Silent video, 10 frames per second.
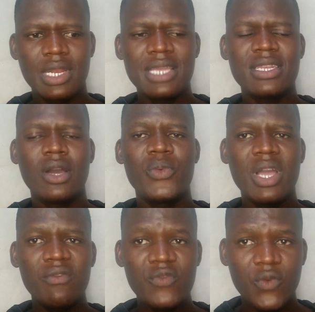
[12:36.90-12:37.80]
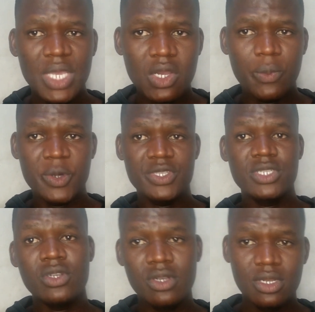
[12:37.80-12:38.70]
Right now we have weak
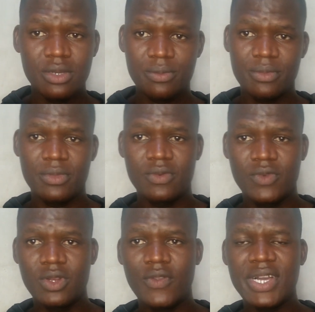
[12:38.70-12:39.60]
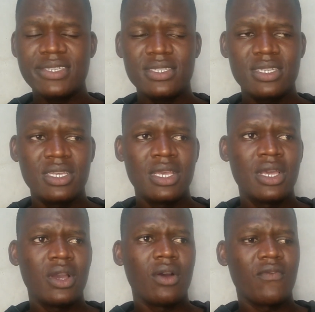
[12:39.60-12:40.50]
opposition, we know that.
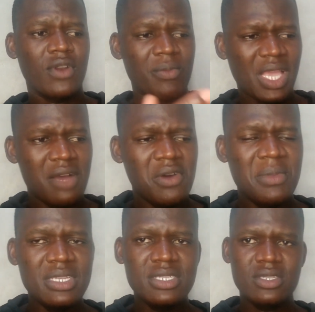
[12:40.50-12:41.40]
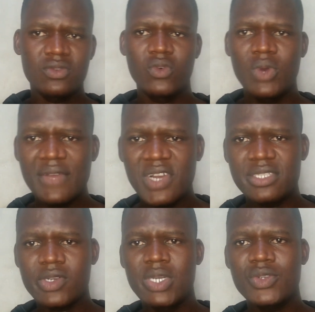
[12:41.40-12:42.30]
From the government, whoever
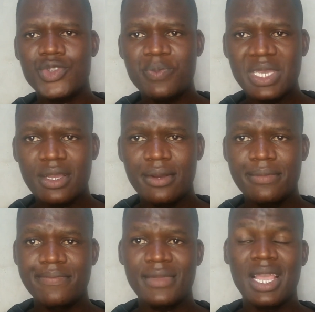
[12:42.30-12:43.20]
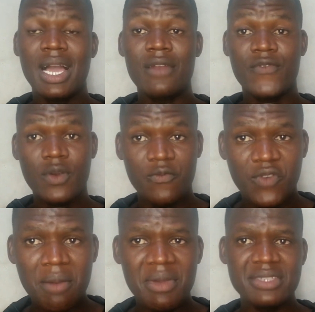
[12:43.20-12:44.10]
is going to speak, and
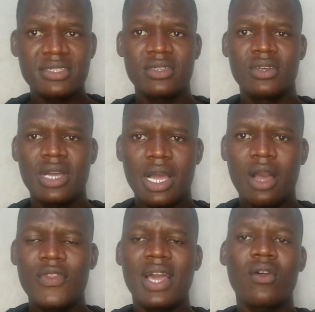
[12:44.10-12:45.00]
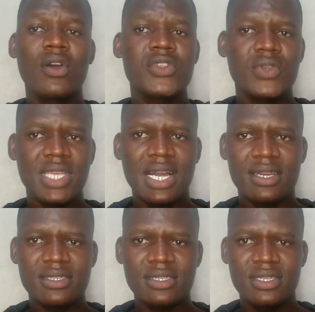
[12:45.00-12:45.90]
from farmers, how they are going to
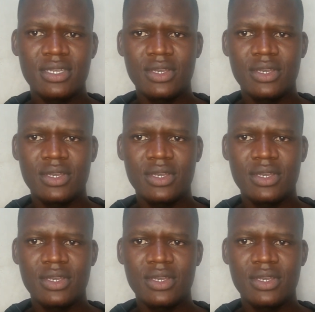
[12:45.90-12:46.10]
react.